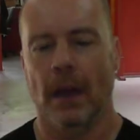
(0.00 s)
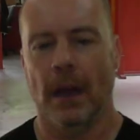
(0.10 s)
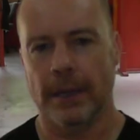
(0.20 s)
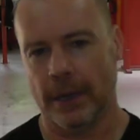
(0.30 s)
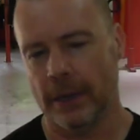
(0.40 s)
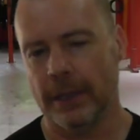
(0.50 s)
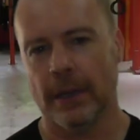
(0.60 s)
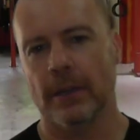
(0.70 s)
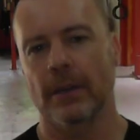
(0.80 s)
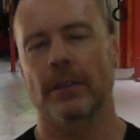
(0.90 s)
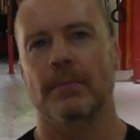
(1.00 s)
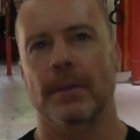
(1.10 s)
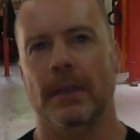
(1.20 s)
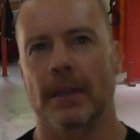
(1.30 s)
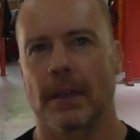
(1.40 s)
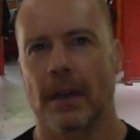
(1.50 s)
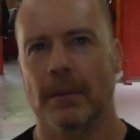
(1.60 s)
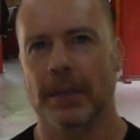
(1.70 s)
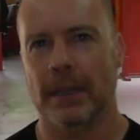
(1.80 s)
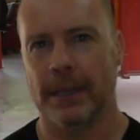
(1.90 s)
And it only occurred to me a
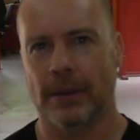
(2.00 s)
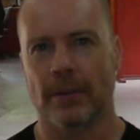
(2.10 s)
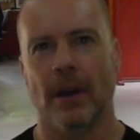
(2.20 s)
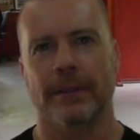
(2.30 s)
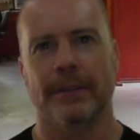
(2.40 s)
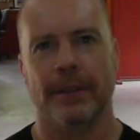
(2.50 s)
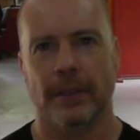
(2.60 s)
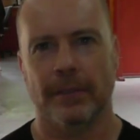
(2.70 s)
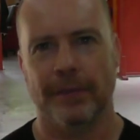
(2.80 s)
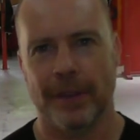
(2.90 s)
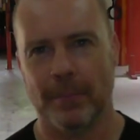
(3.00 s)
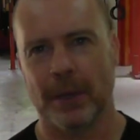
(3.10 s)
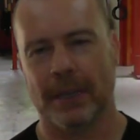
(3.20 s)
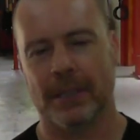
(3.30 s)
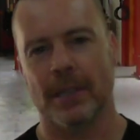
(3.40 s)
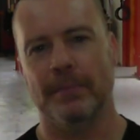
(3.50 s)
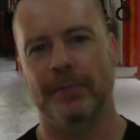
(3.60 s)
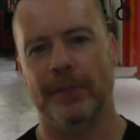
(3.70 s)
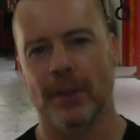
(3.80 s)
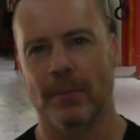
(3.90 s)
bit later on that the fabric slip
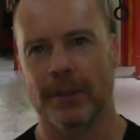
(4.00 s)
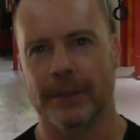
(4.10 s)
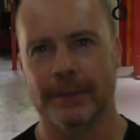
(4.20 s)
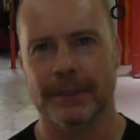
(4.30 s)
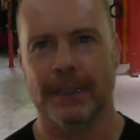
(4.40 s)
phenomenon